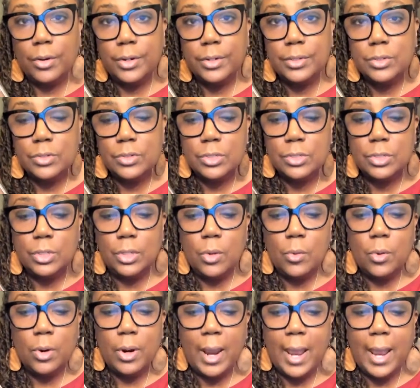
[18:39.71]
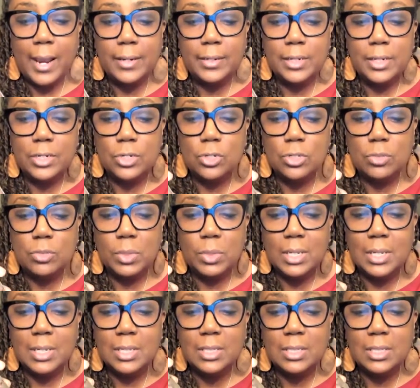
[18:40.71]
It's a slower acting just
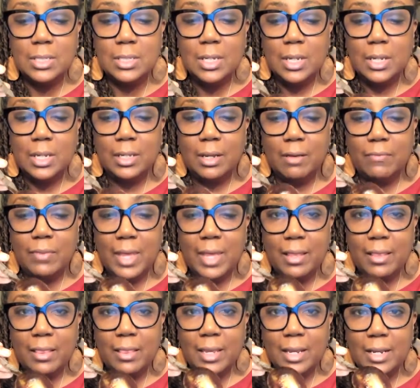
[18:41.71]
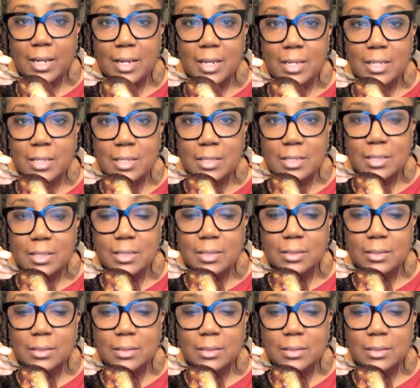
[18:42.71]
because of that thickness.